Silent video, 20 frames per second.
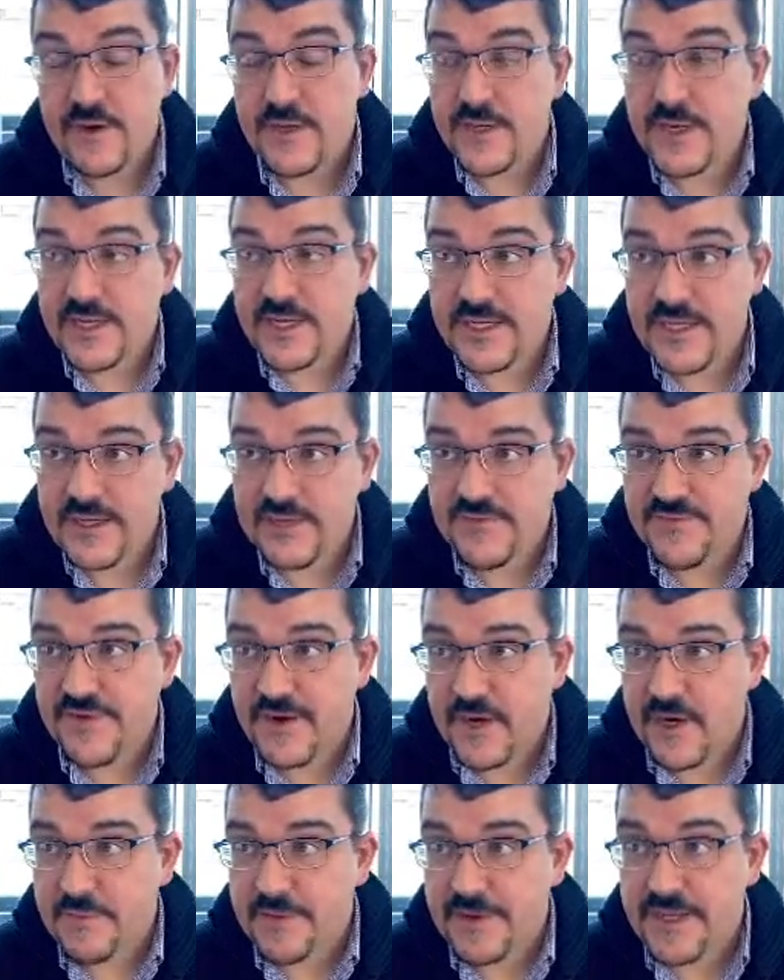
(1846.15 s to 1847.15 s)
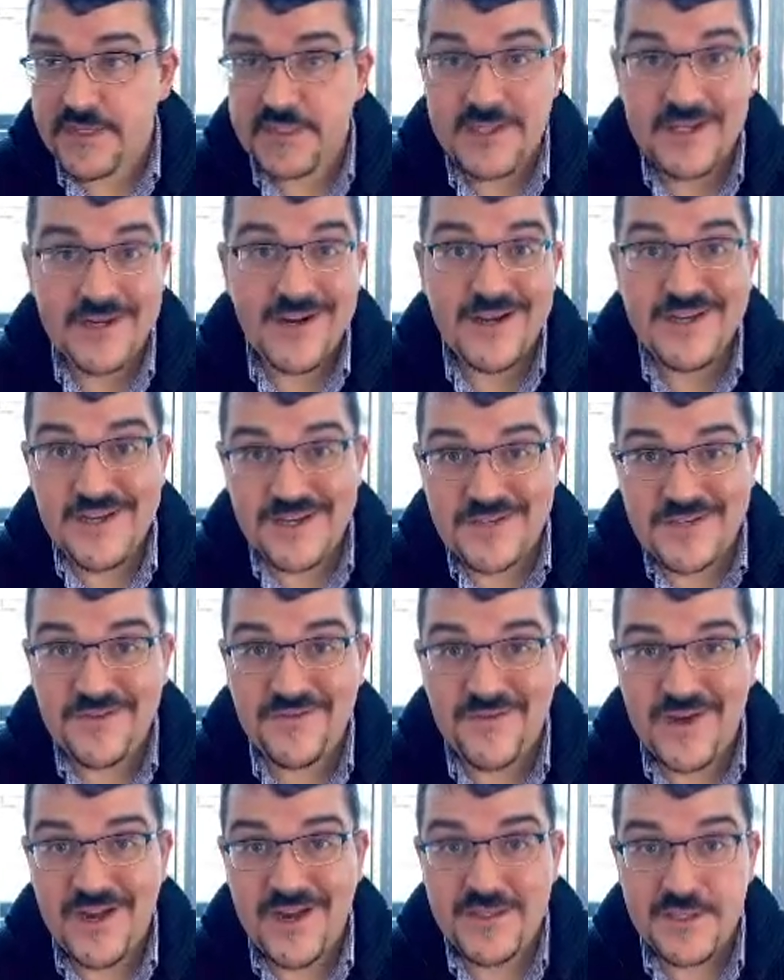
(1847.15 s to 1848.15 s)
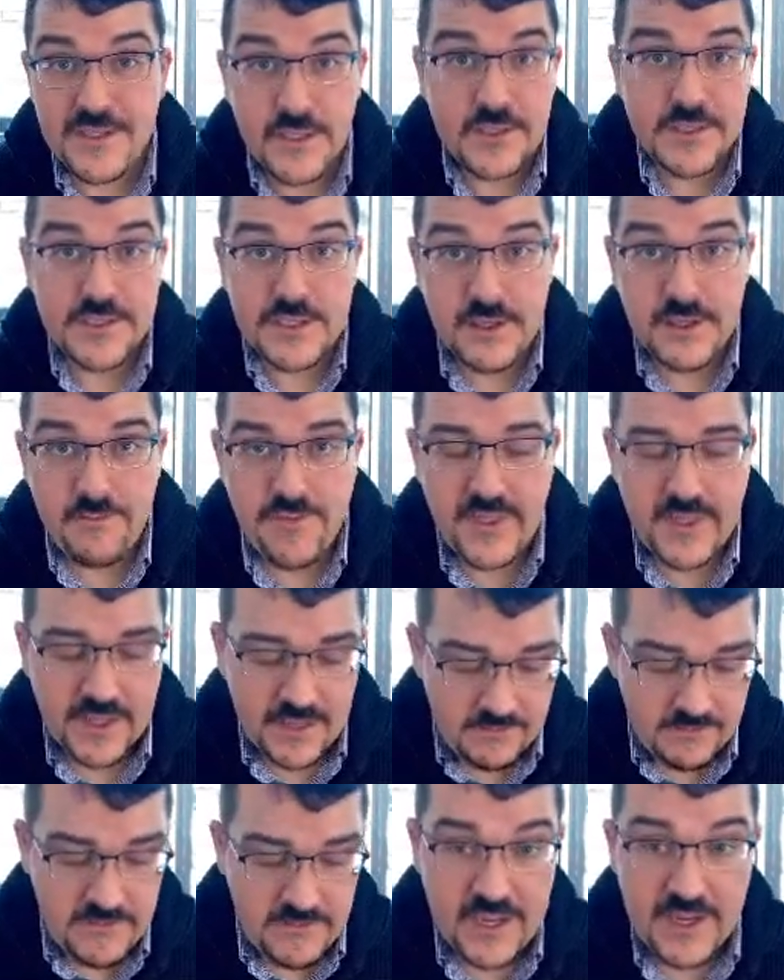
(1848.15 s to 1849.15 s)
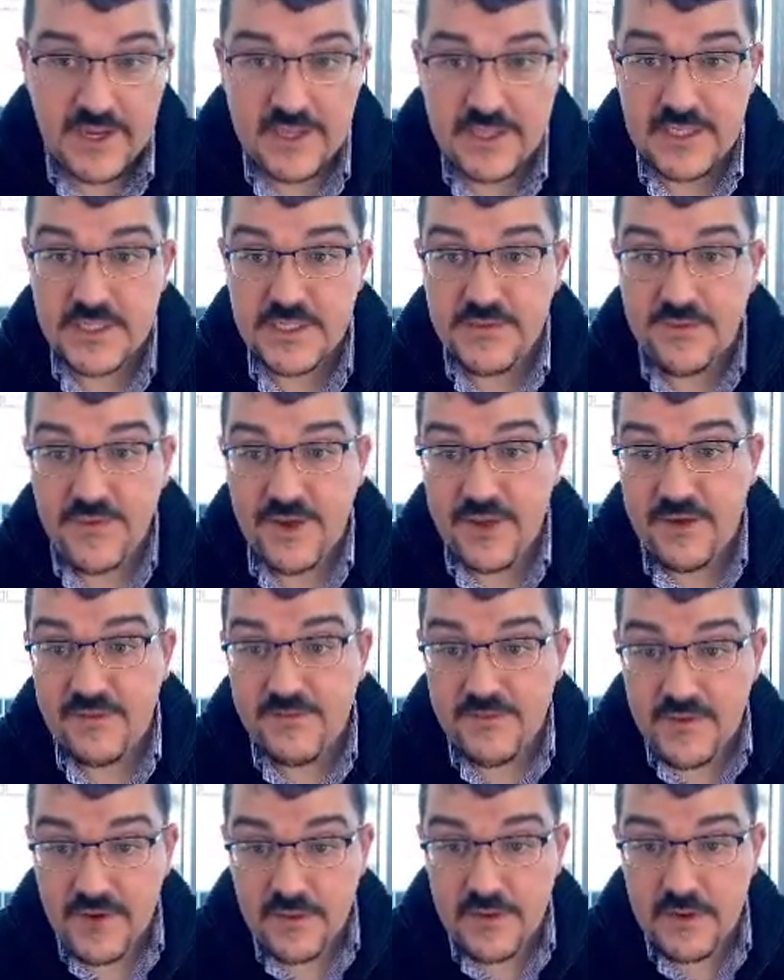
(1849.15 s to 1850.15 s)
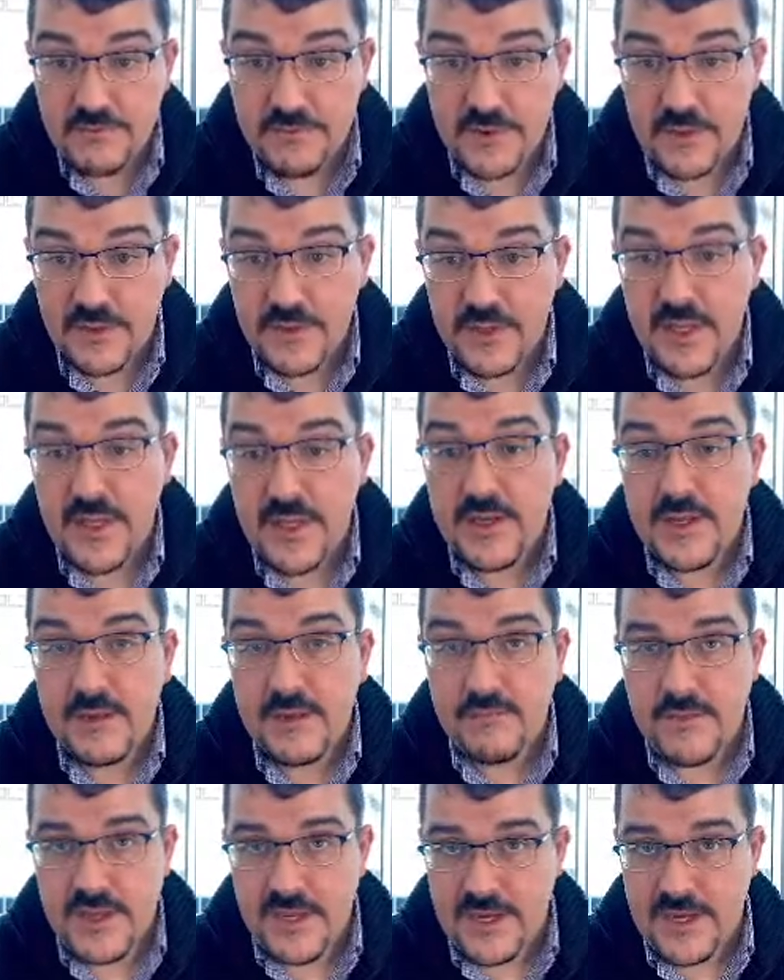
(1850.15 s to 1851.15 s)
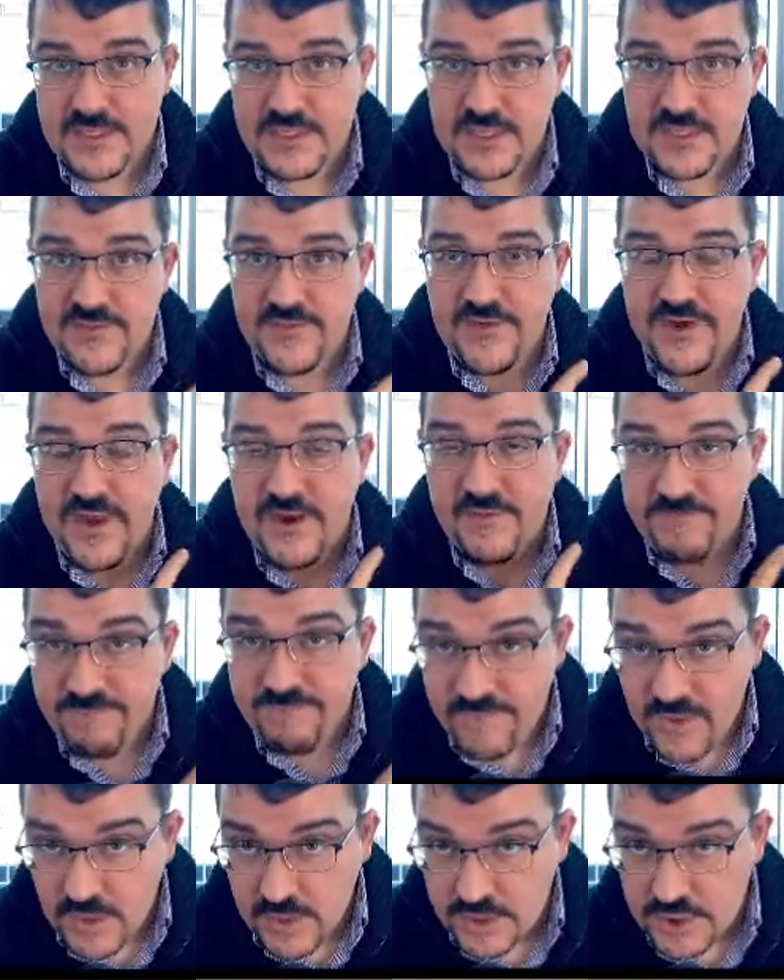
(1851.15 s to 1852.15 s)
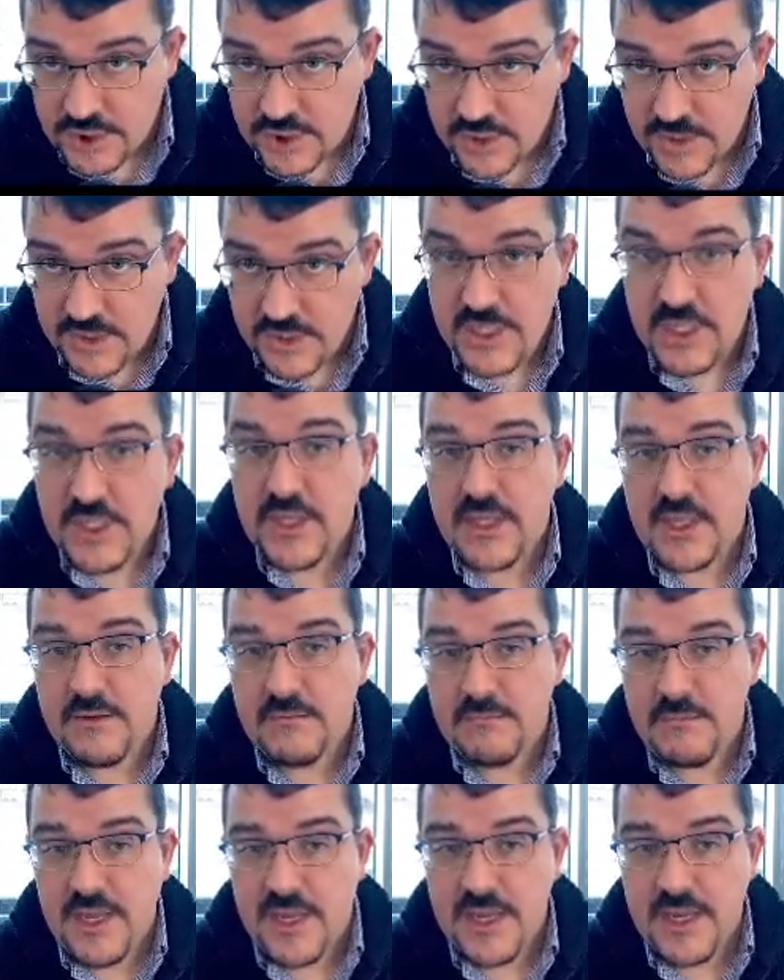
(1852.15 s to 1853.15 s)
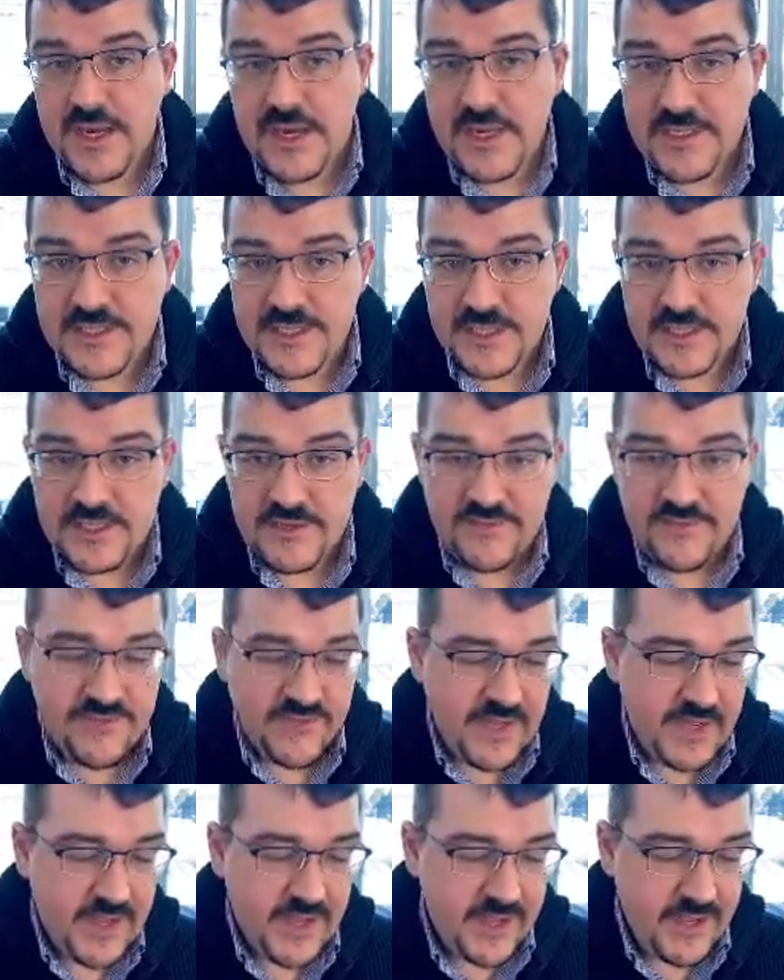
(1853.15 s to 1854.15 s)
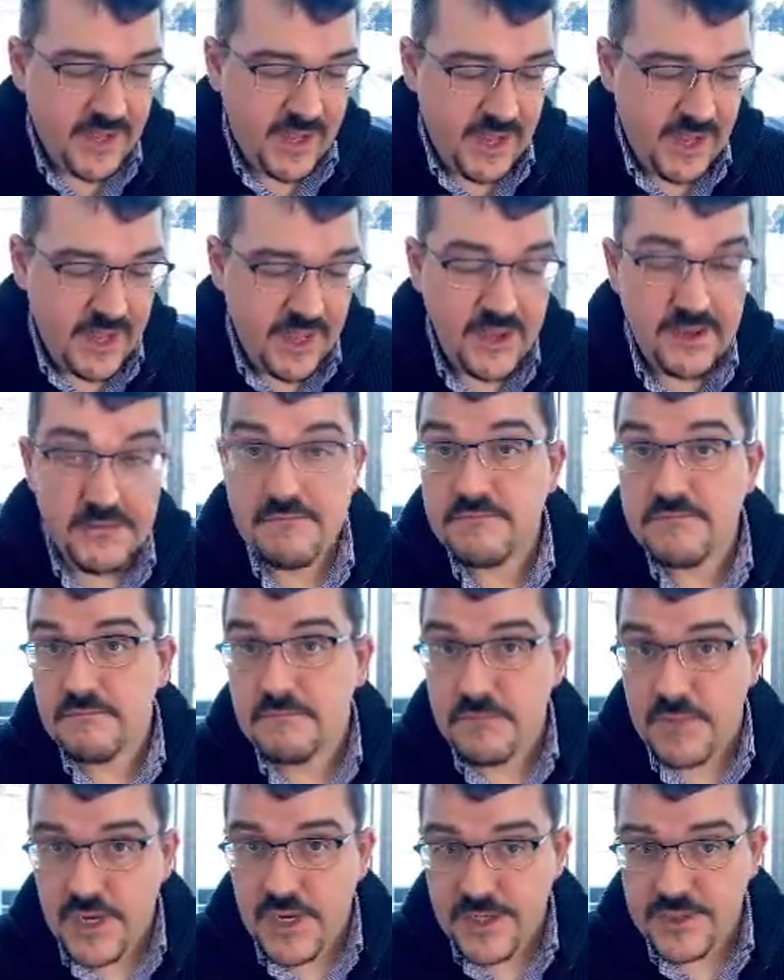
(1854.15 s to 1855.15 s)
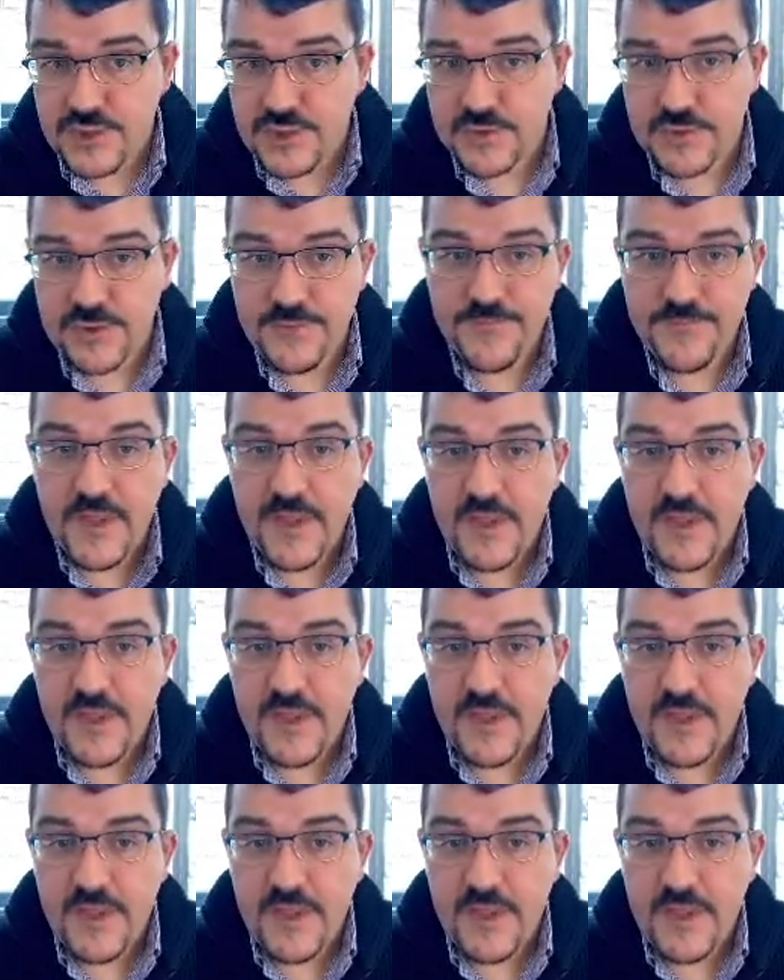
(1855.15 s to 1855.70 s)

An identifier because it identifies something. It may identify a variable, it may identify a function, it may identify a module.